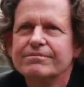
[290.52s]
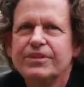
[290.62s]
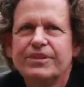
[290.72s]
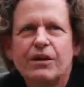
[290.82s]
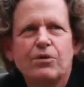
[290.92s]

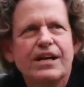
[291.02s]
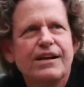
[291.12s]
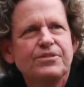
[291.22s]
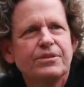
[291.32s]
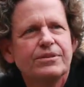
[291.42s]
They were
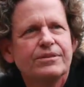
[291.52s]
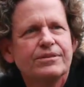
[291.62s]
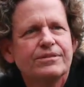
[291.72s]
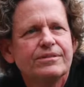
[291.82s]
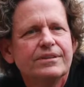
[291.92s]

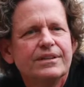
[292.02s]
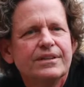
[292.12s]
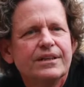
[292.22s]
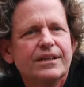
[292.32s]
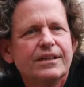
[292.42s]
after
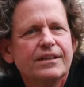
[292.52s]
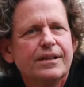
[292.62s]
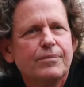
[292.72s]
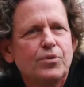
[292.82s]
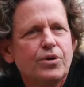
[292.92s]

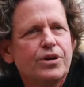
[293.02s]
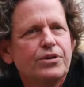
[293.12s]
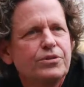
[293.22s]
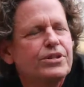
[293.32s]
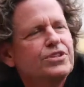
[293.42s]
a more
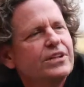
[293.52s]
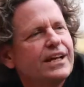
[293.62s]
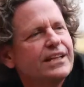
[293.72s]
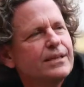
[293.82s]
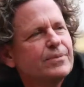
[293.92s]
traditional
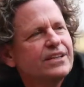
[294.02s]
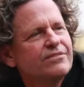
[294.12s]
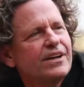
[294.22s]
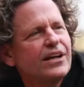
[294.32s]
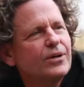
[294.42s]
academic
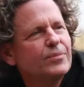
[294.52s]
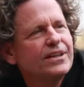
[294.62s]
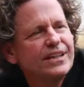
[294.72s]
environment,